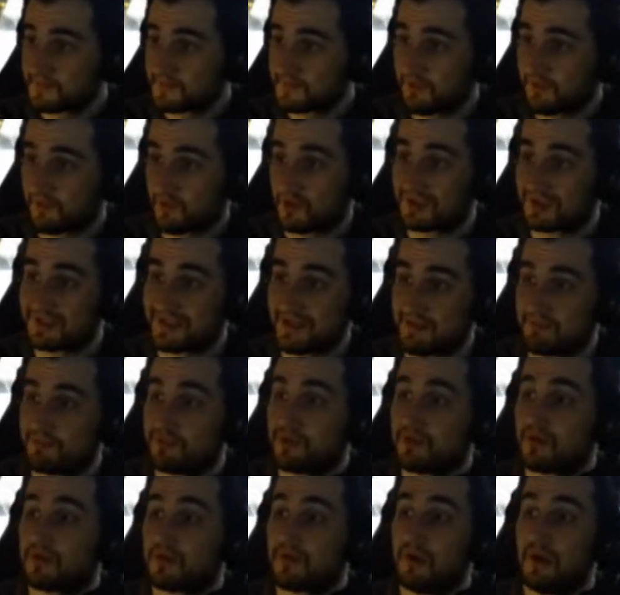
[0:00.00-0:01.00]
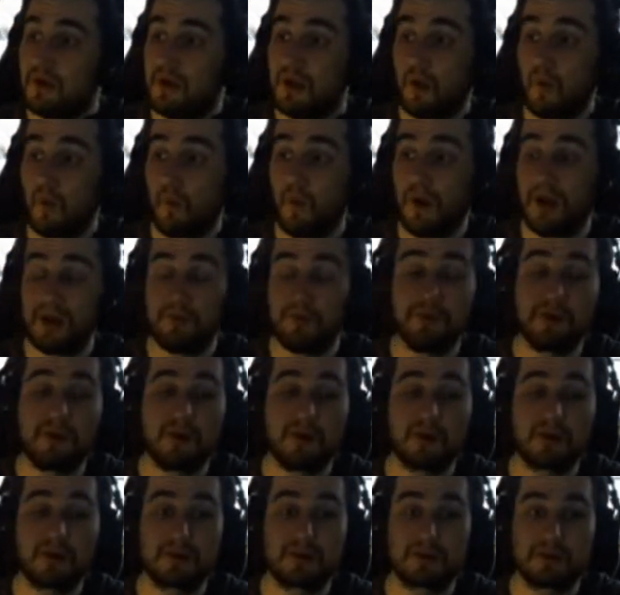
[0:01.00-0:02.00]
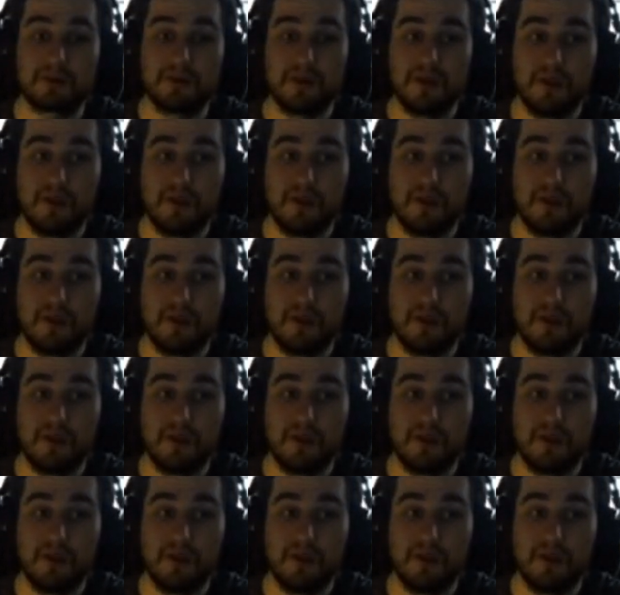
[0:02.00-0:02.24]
for example. Why? Because